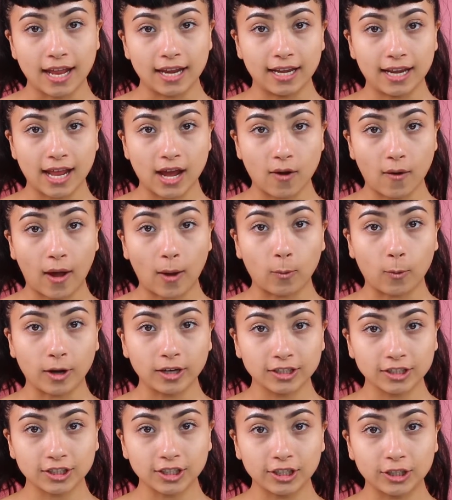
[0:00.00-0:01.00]
Now I
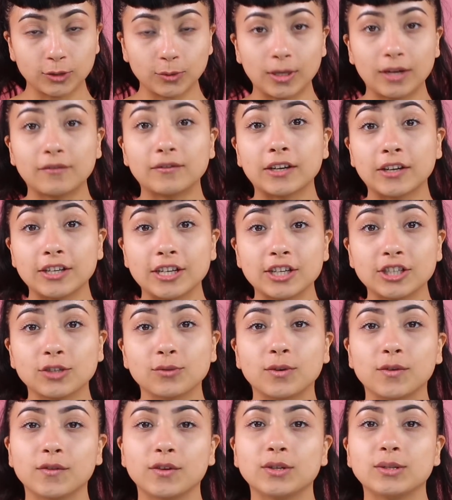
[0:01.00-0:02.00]
want to start doing foundation
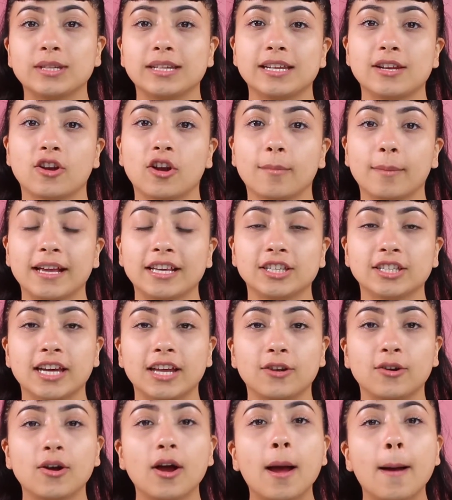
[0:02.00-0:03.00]
reviews here on my
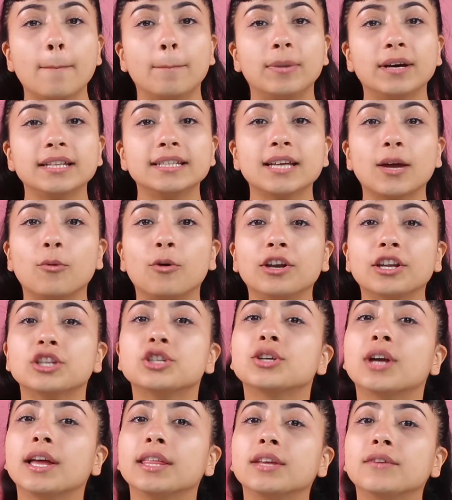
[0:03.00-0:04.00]
channel, but I want to
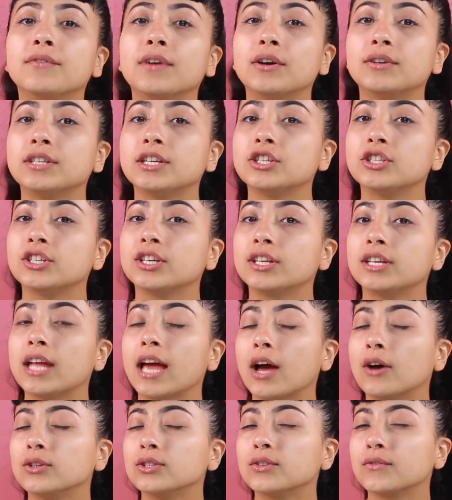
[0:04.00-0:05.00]
try the foundation
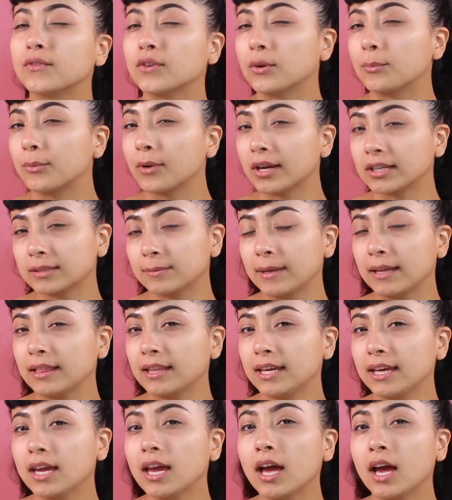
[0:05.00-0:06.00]
out for
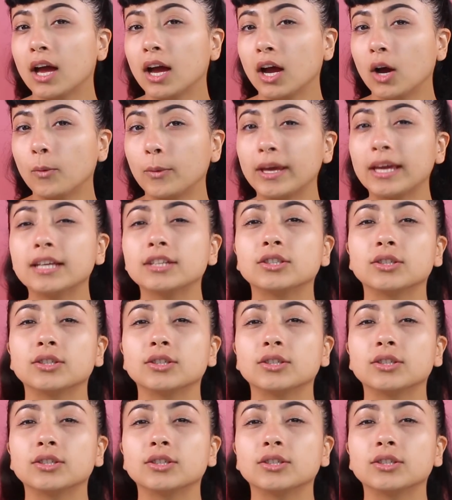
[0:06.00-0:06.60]
approximately a week.